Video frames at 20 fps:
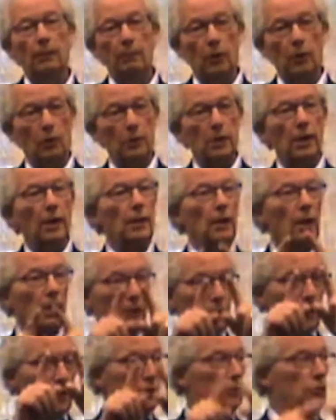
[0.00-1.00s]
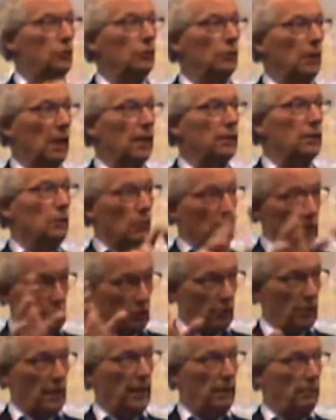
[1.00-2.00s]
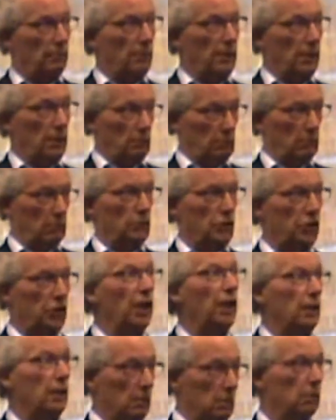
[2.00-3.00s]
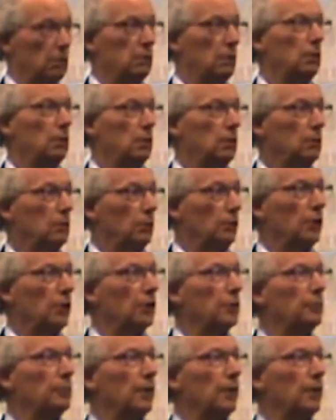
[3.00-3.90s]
But on the other hand, these two latter ones could then be shared with other